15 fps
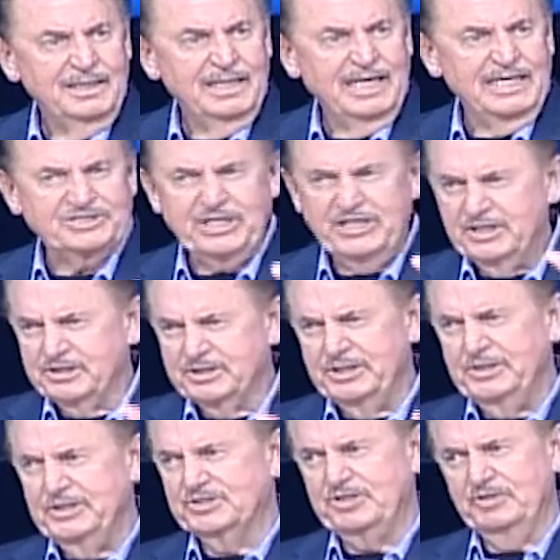I see the
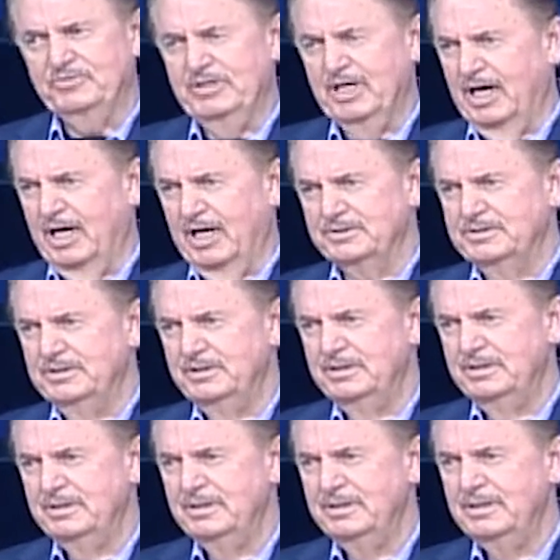goodness of God.
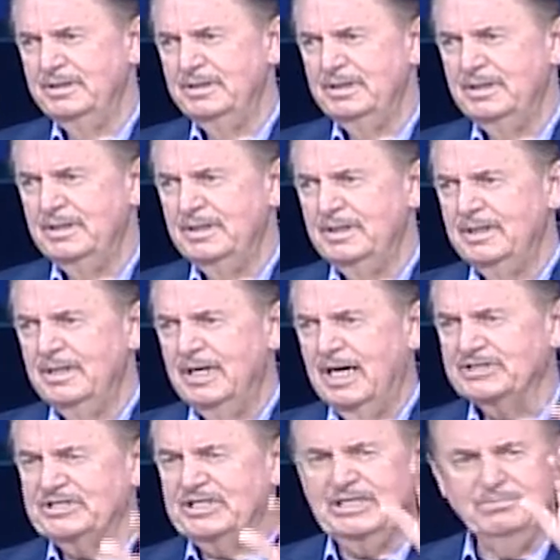
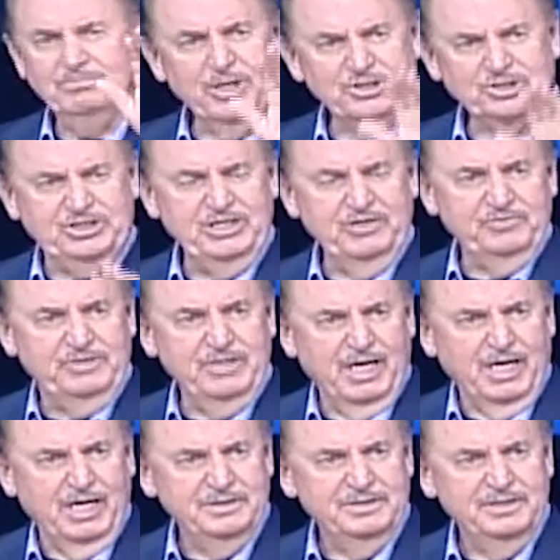I see the mercy of
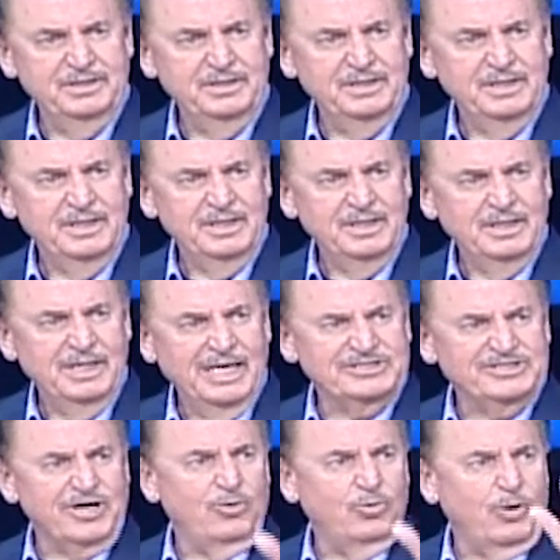God. I
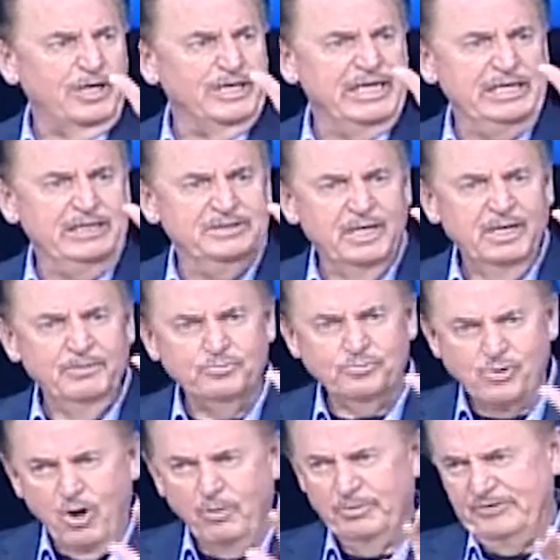saw what He
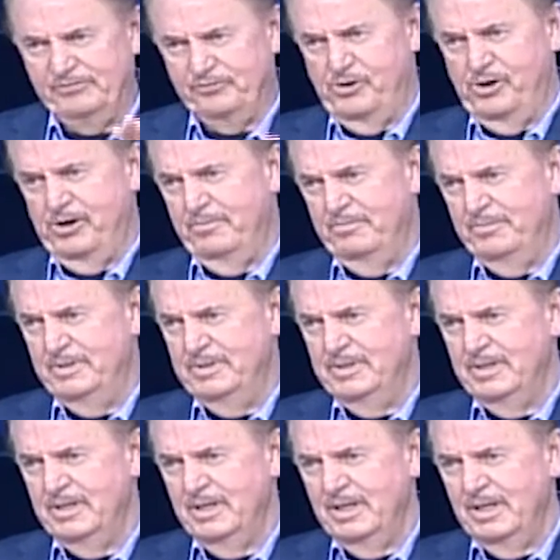brought me from,
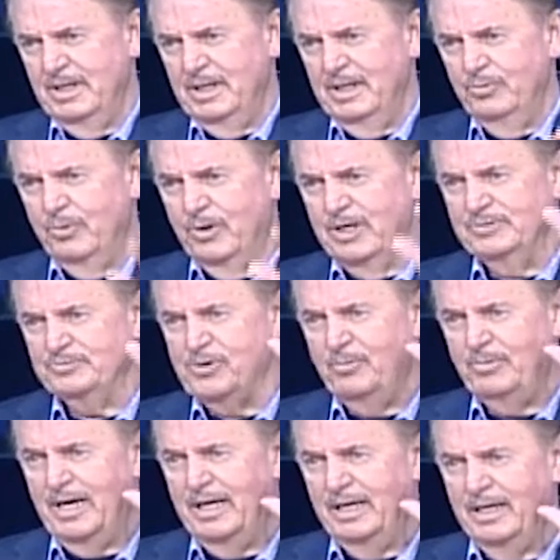what He brought
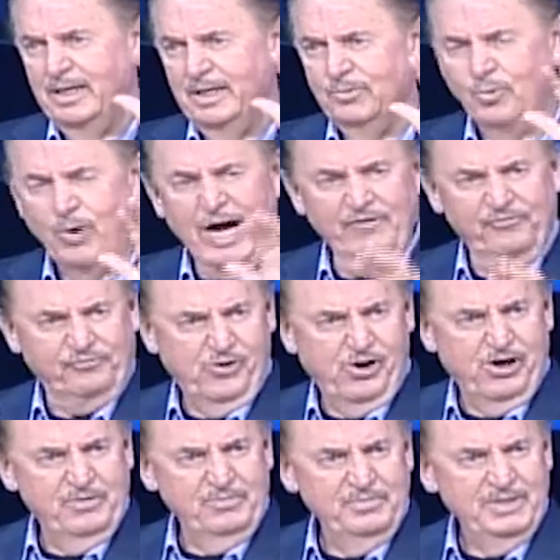my wife
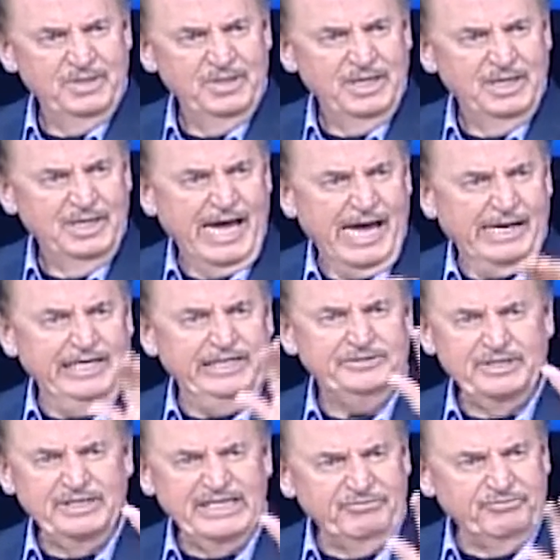from, how He
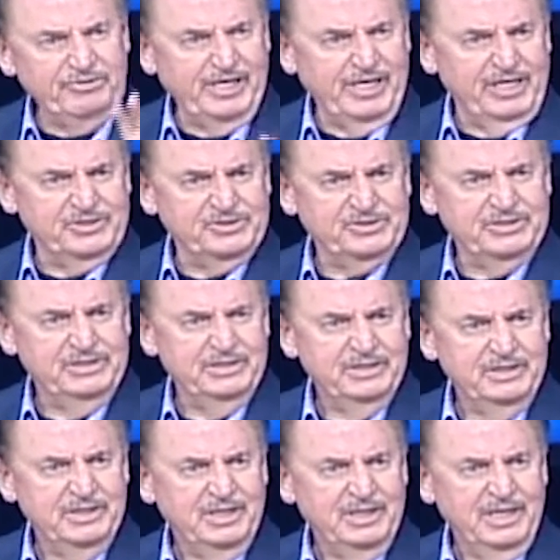delivered us,
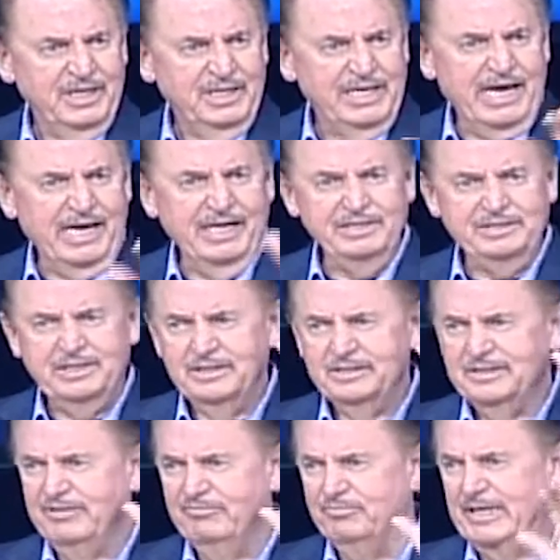and how He
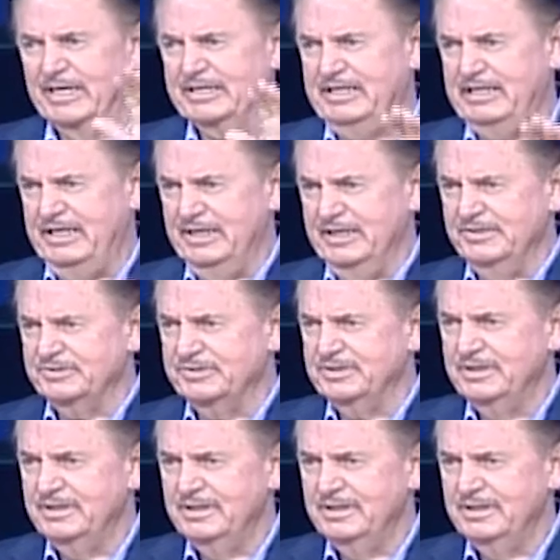delivered my kids,